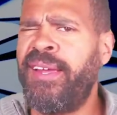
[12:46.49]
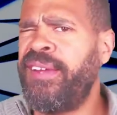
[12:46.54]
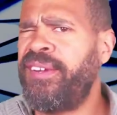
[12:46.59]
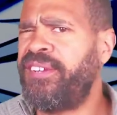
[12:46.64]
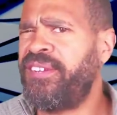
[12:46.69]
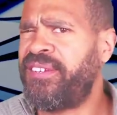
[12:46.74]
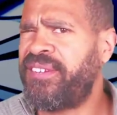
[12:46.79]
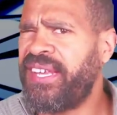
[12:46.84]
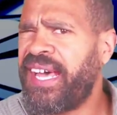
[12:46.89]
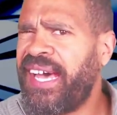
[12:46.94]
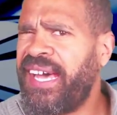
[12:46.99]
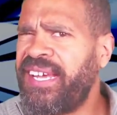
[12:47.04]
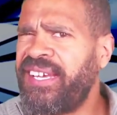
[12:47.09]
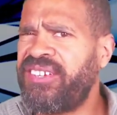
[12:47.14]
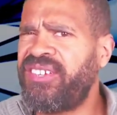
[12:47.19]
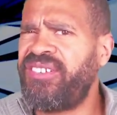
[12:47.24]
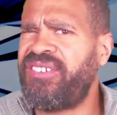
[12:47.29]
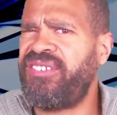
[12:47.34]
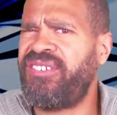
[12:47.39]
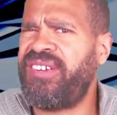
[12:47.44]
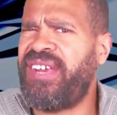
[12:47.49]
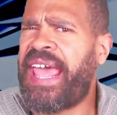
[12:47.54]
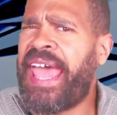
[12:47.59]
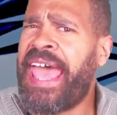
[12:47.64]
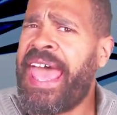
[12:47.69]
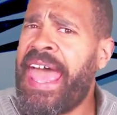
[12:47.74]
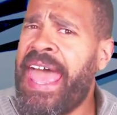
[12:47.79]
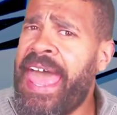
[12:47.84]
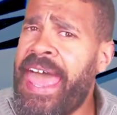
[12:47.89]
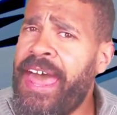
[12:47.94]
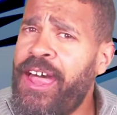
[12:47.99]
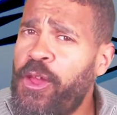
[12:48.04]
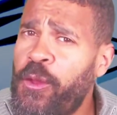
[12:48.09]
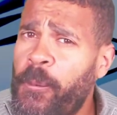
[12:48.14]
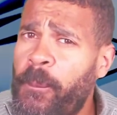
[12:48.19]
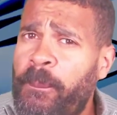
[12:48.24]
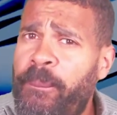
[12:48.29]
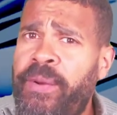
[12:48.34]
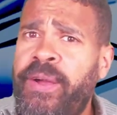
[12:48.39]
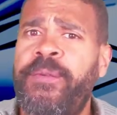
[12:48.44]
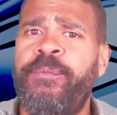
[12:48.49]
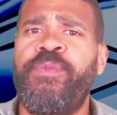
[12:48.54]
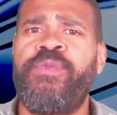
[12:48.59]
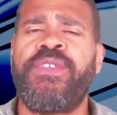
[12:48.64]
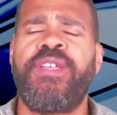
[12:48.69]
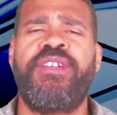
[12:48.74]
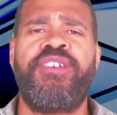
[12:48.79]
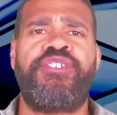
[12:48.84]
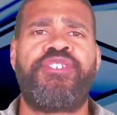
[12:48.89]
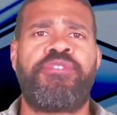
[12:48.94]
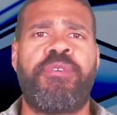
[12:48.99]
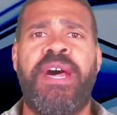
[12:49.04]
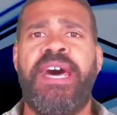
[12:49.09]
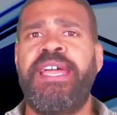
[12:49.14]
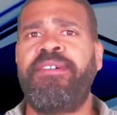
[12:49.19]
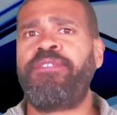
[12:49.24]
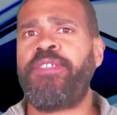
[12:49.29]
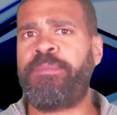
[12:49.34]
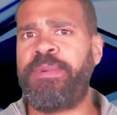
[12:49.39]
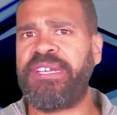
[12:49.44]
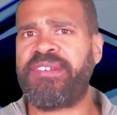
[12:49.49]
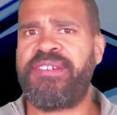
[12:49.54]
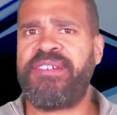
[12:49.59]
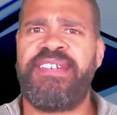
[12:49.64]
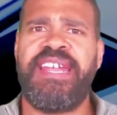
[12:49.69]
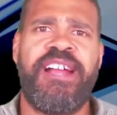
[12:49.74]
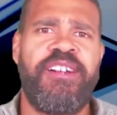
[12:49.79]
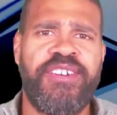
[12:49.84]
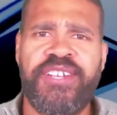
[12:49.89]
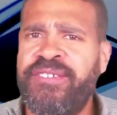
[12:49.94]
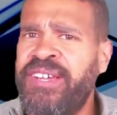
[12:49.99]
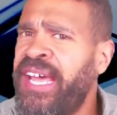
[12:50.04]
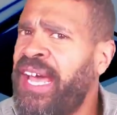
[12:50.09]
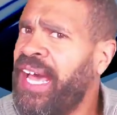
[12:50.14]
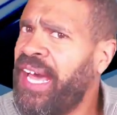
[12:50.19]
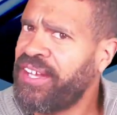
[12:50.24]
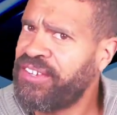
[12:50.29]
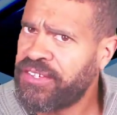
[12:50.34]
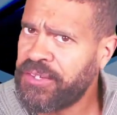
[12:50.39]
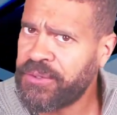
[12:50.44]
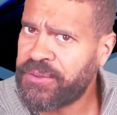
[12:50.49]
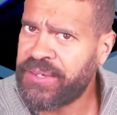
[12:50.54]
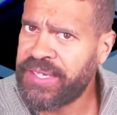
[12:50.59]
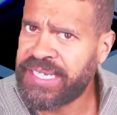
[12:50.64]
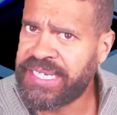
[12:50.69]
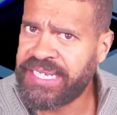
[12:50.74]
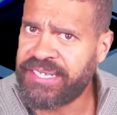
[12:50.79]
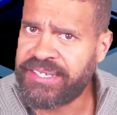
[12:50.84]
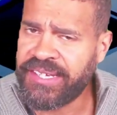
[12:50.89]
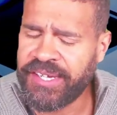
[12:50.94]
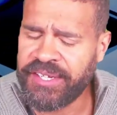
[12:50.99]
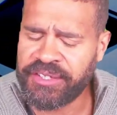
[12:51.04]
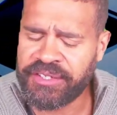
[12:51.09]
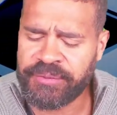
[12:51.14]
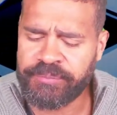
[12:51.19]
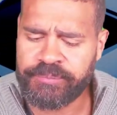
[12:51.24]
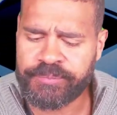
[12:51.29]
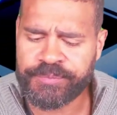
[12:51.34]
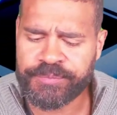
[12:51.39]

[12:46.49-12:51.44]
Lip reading: Does that help drive the business narrative? I don't think it does.